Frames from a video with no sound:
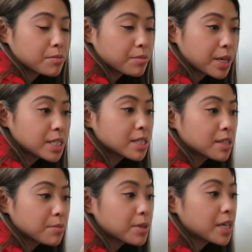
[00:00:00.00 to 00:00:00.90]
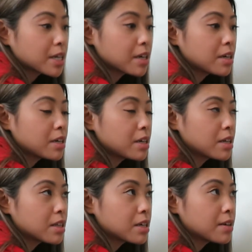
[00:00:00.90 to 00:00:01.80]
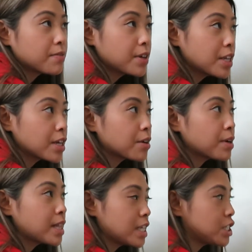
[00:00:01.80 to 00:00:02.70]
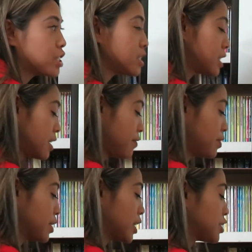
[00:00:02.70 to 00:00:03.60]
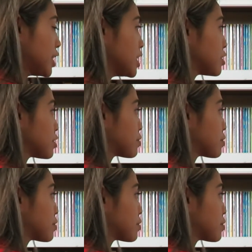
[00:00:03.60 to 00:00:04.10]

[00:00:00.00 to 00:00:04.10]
pressing play on the video and then see if you got your answers